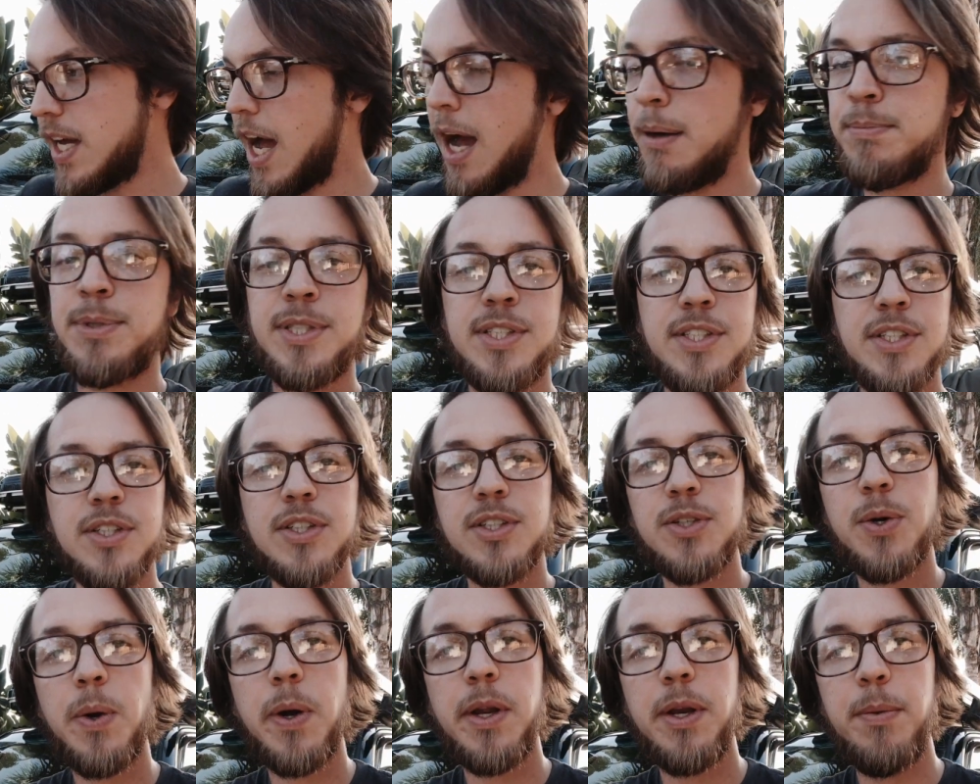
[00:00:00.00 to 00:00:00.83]
I'm
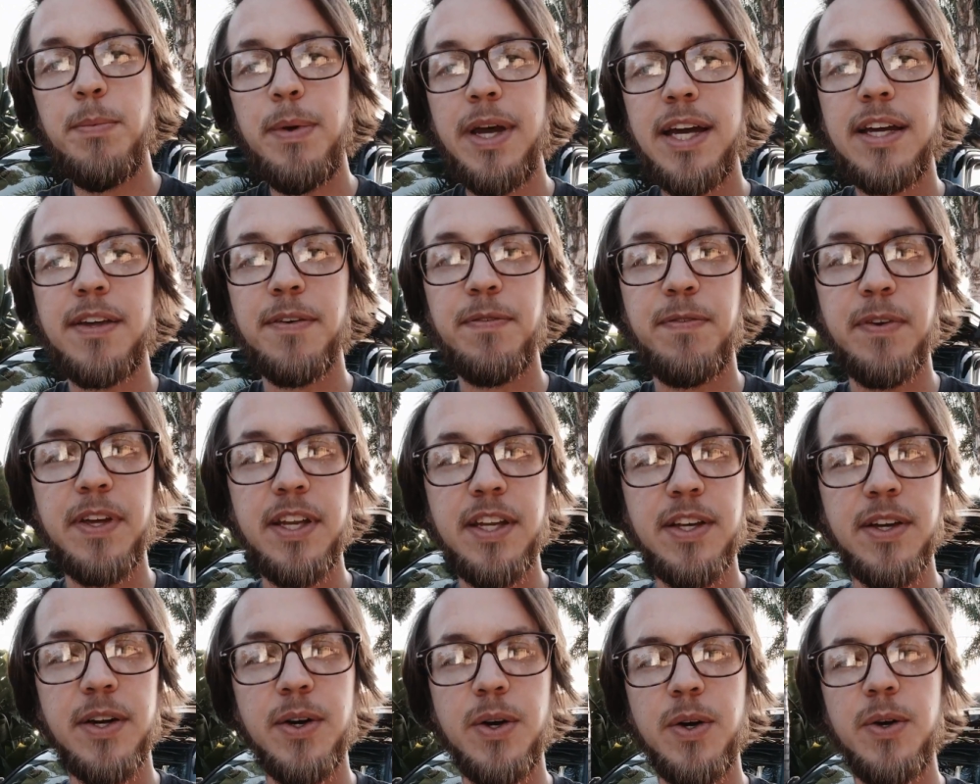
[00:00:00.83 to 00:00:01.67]
still going to make a
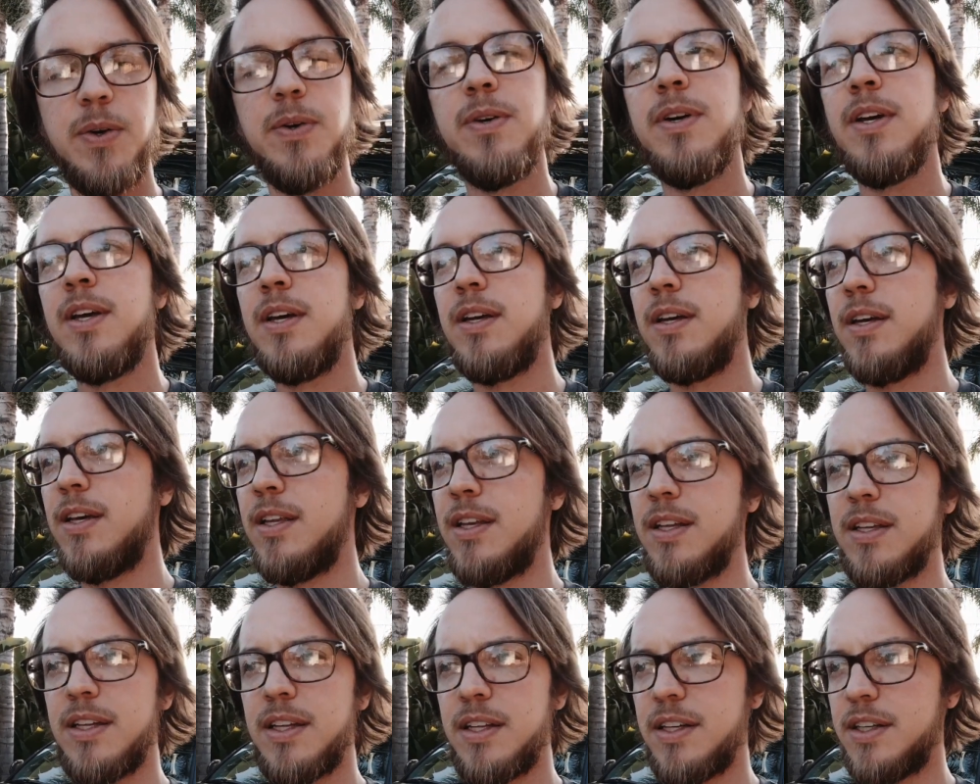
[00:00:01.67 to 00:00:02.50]
video
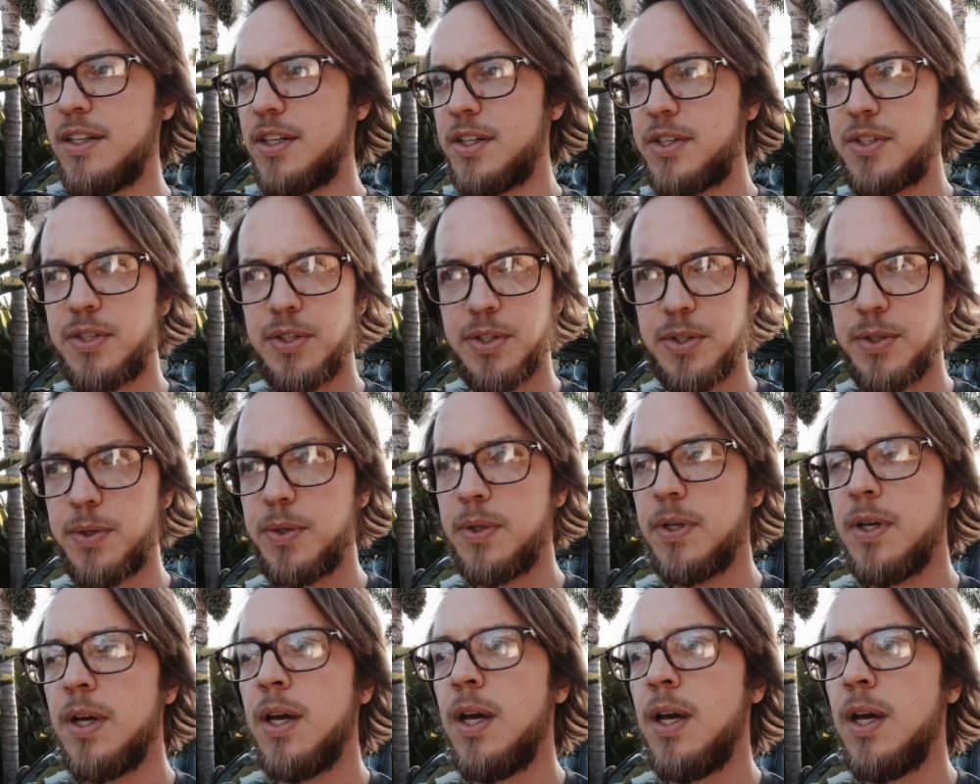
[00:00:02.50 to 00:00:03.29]
in a year or two